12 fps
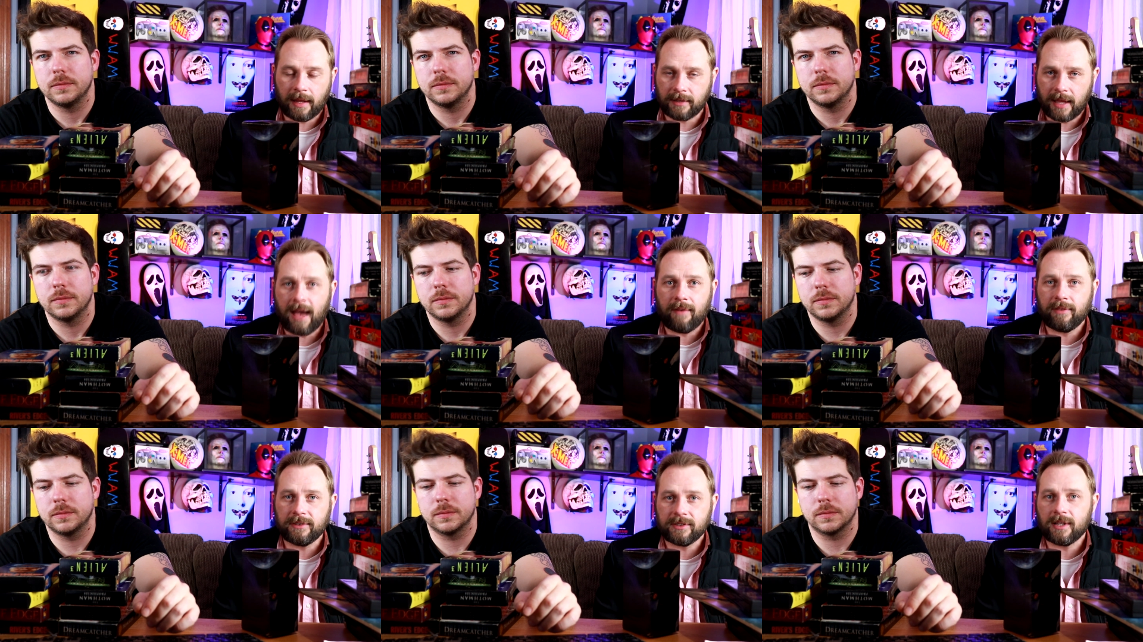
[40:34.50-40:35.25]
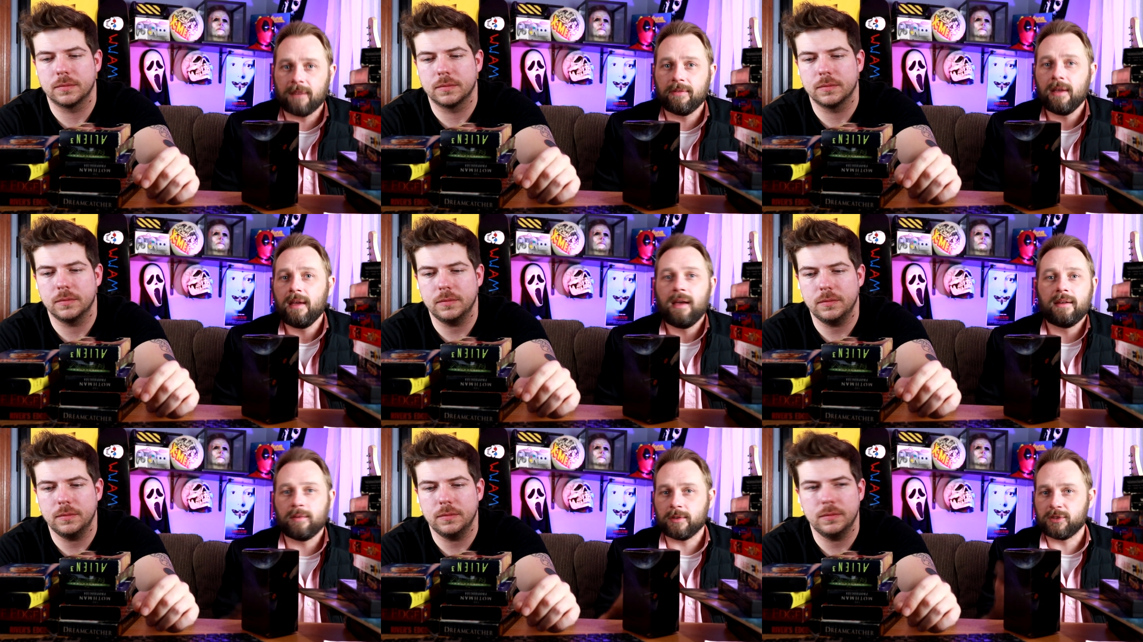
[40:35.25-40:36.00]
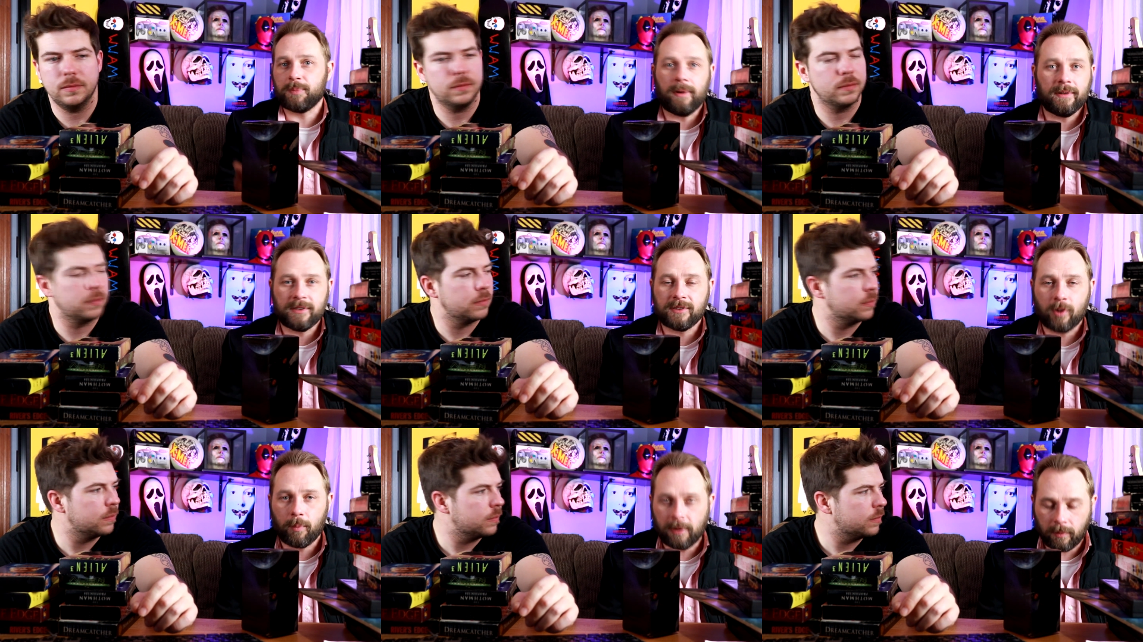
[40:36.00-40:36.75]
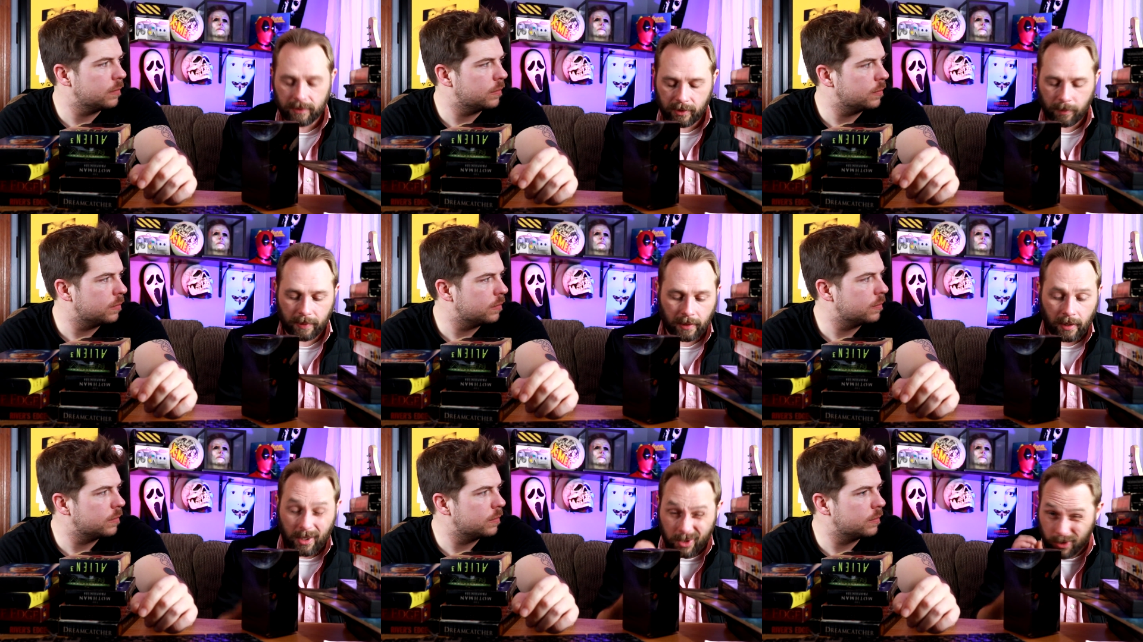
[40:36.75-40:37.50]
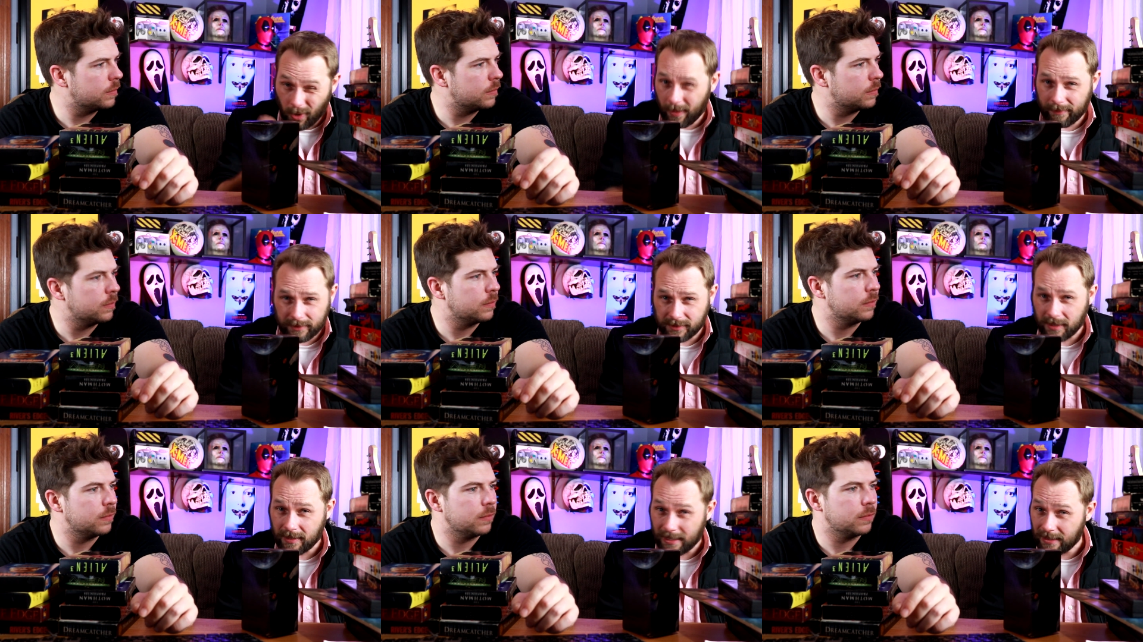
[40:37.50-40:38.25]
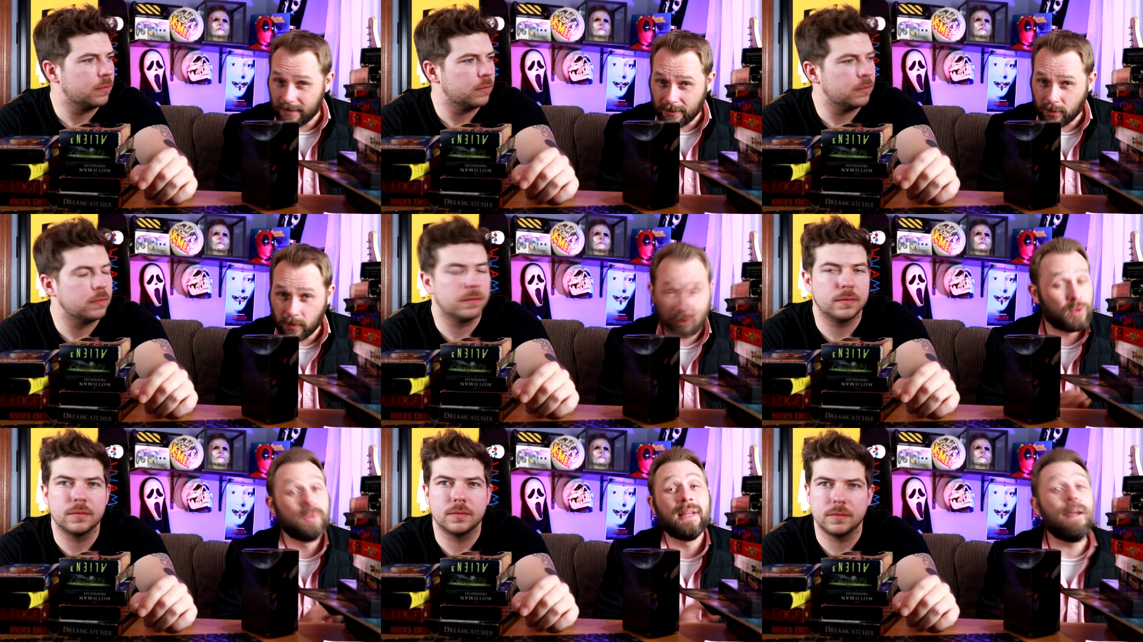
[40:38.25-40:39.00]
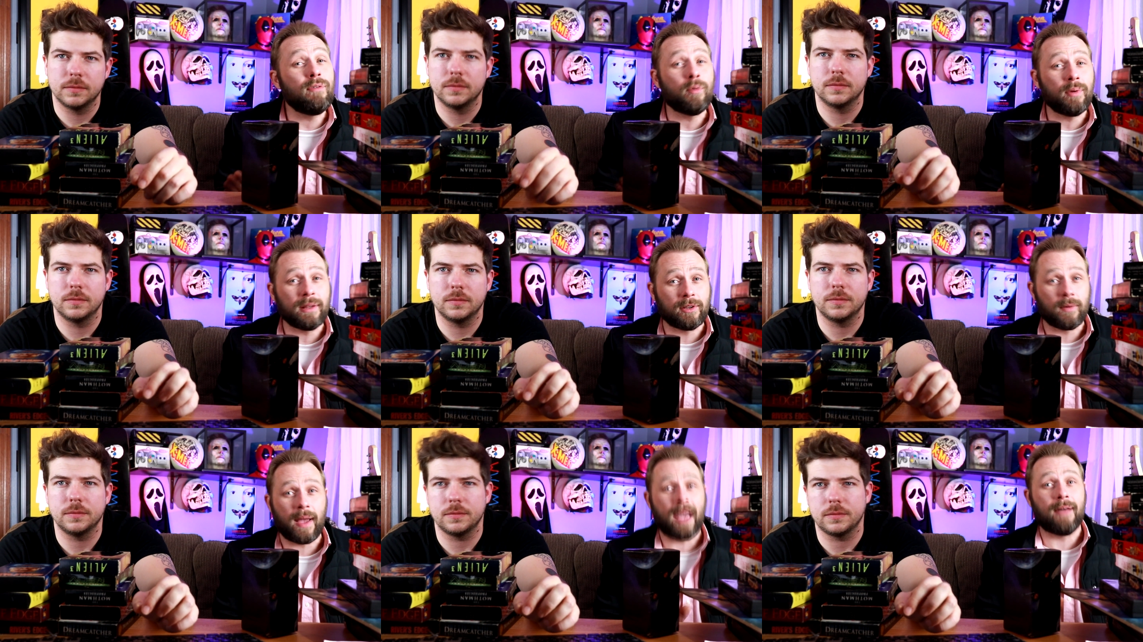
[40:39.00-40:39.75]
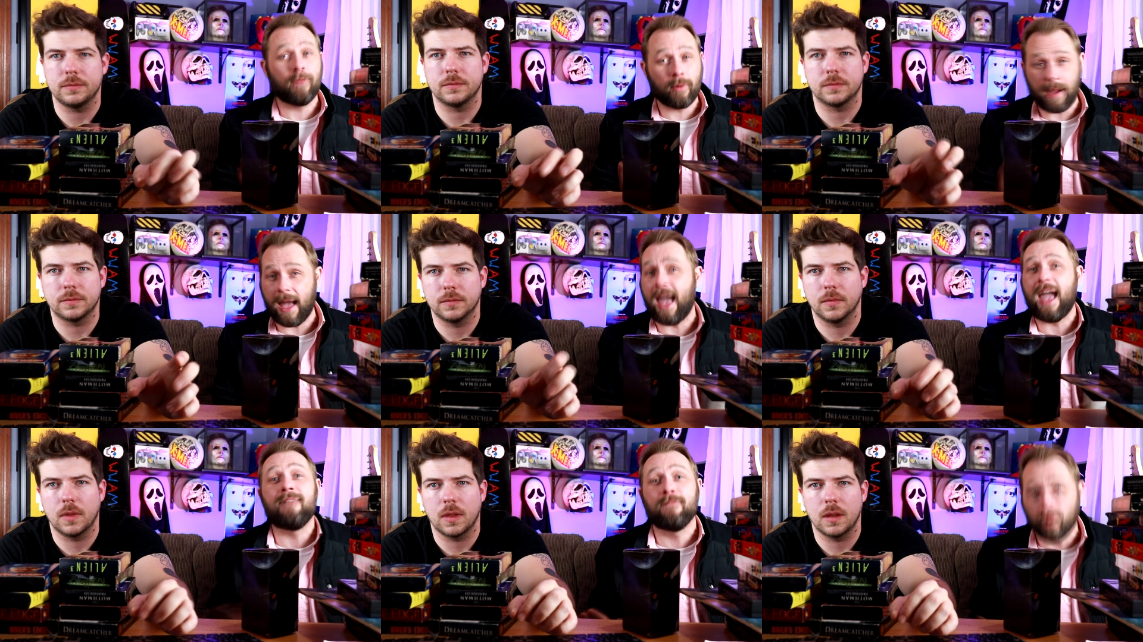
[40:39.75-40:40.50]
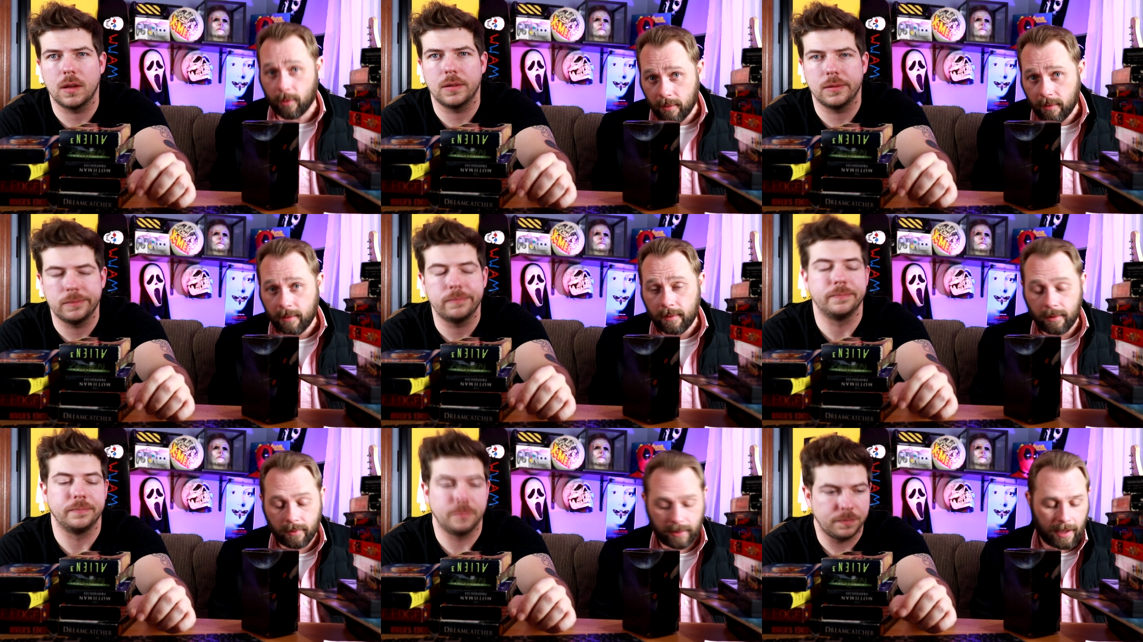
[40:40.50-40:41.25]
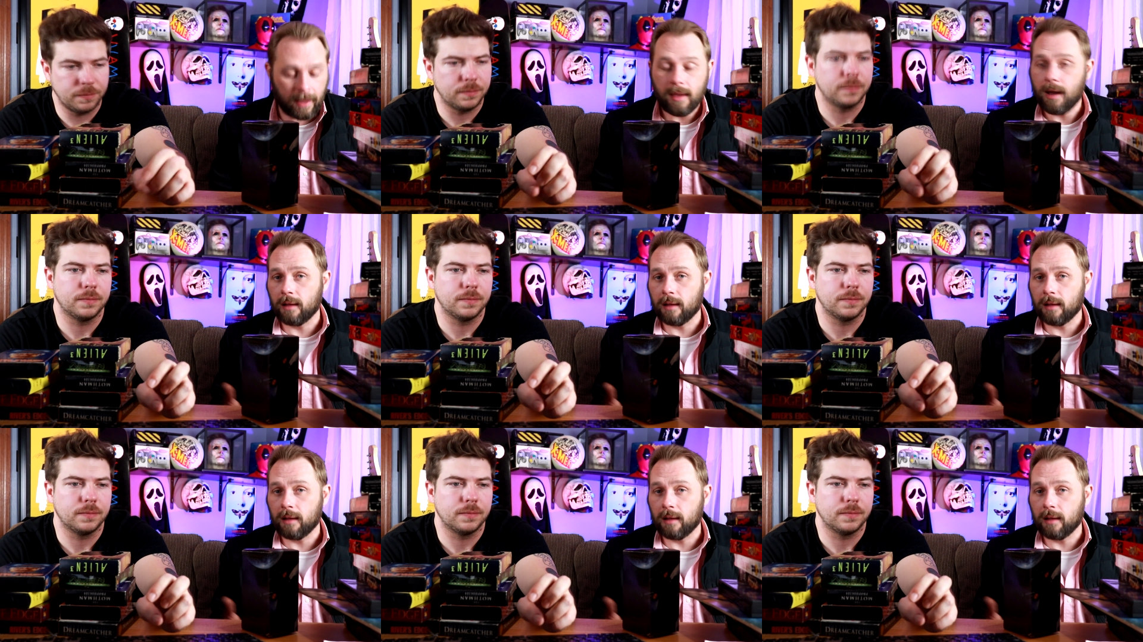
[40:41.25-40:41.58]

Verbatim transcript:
Speaker 1: and to have this stuff and to experience this opening with you, but you don't have to send anything to us. You never really do, ever, ever, okay?